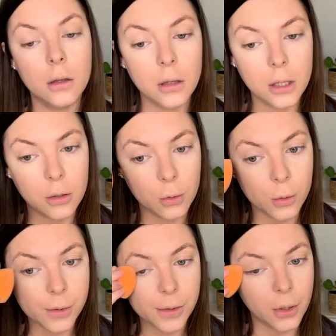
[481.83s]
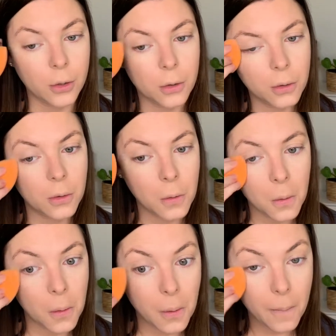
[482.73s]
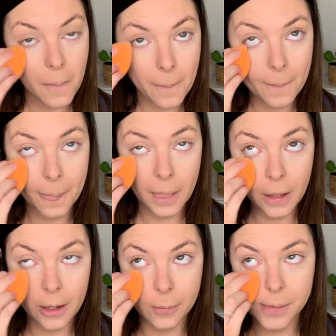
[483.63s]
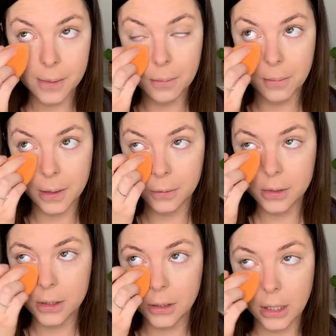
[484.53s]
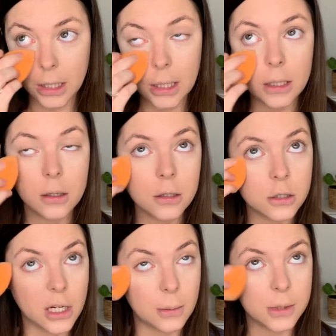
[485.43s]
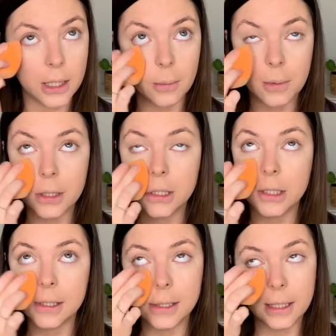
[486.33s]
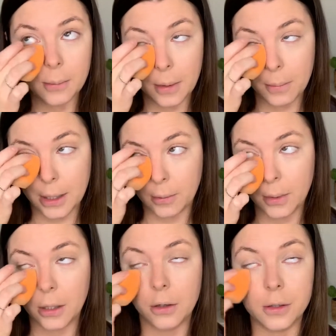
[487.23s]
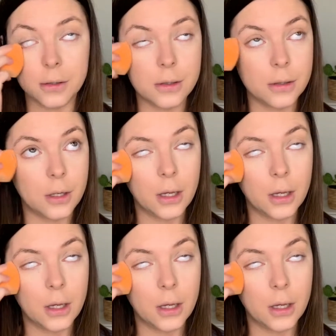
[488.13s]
and also helps melt the Shape Tape into the skin a bit better because,